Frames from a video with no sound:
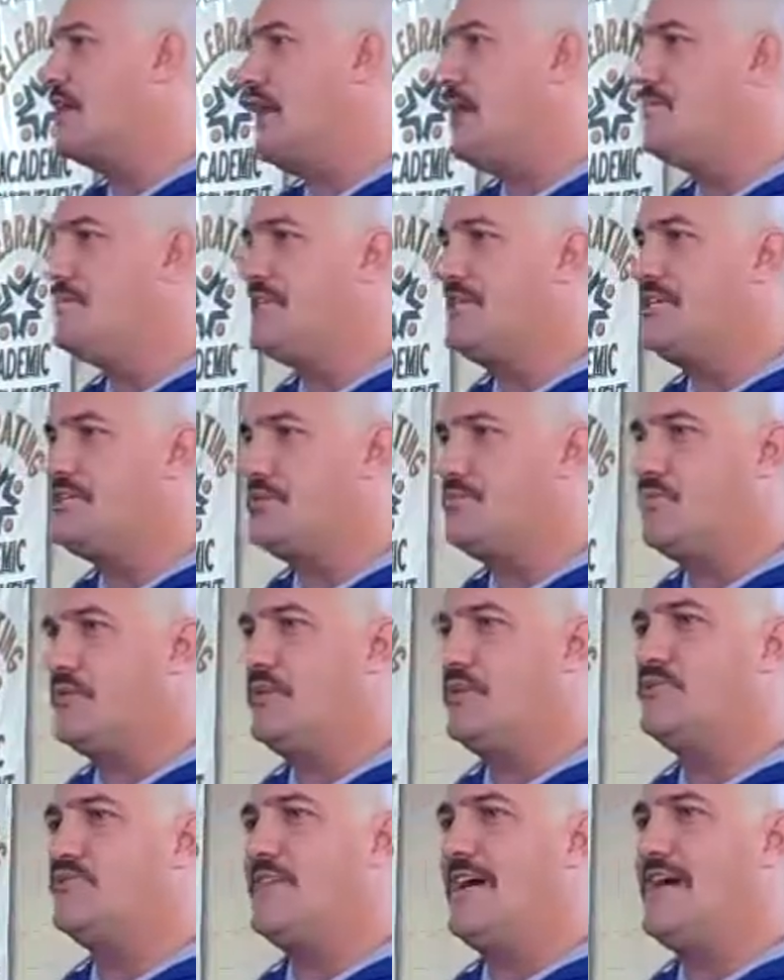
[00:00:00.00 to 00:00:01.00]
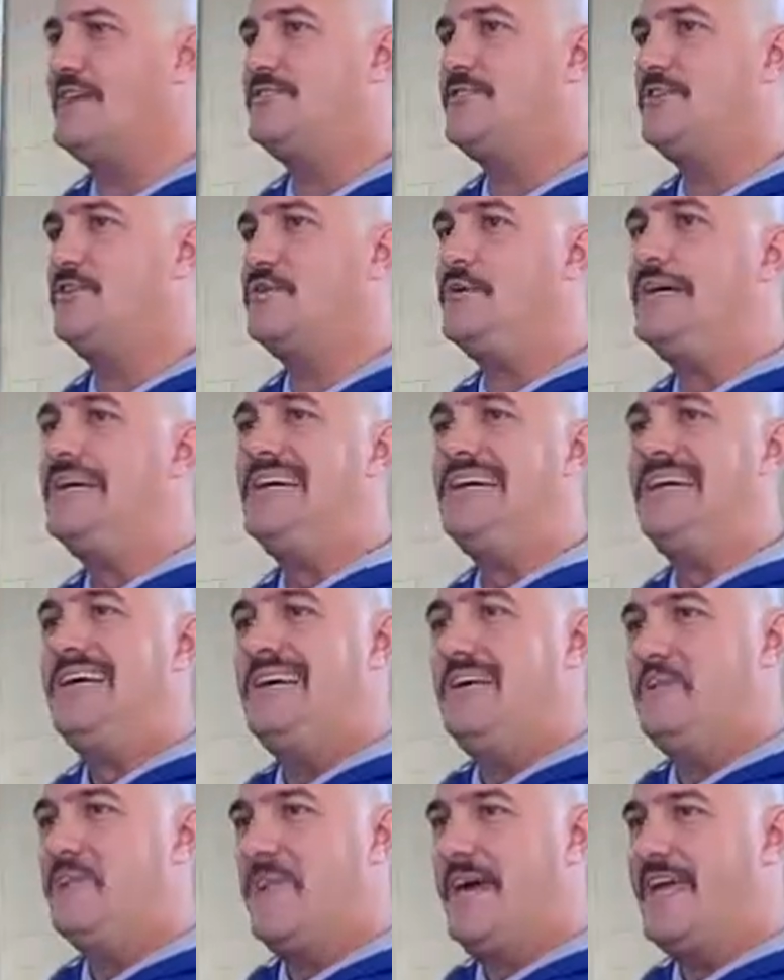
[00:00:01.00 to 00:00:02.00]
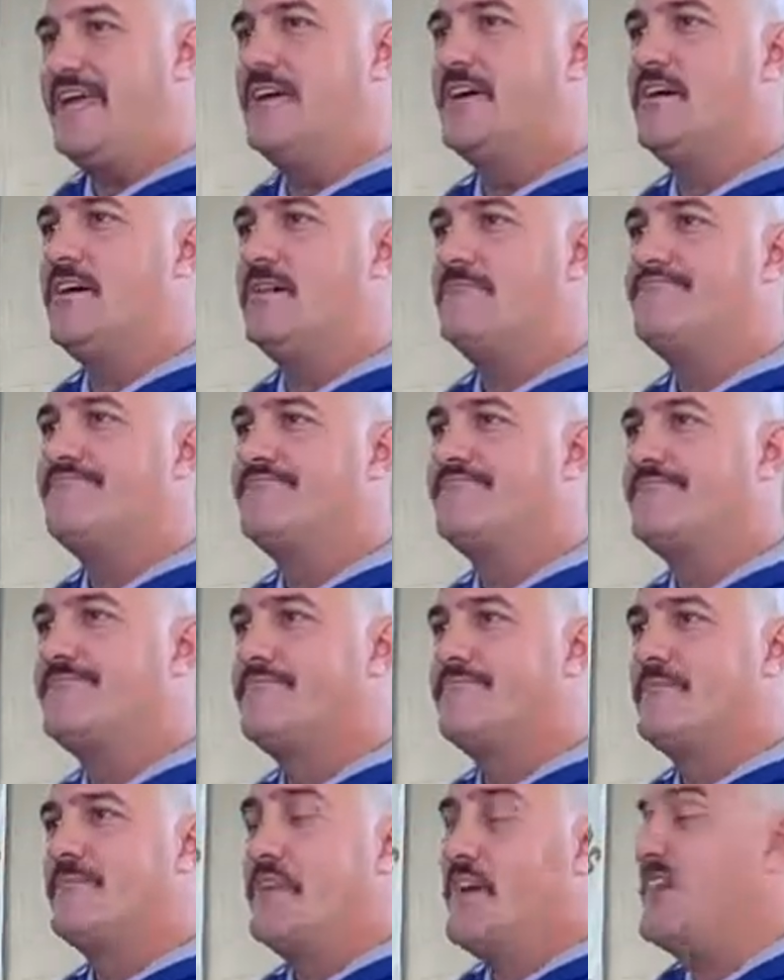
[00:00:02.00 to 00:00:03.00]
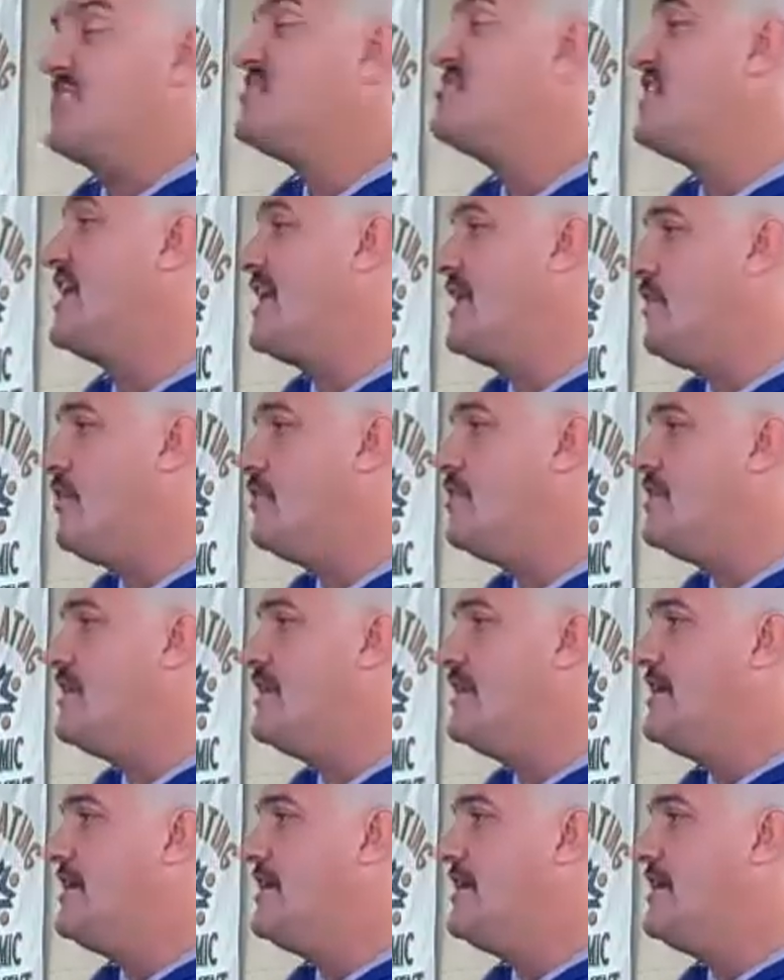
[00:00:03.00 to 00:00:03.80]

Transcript: a competition where they're trying to make a sale.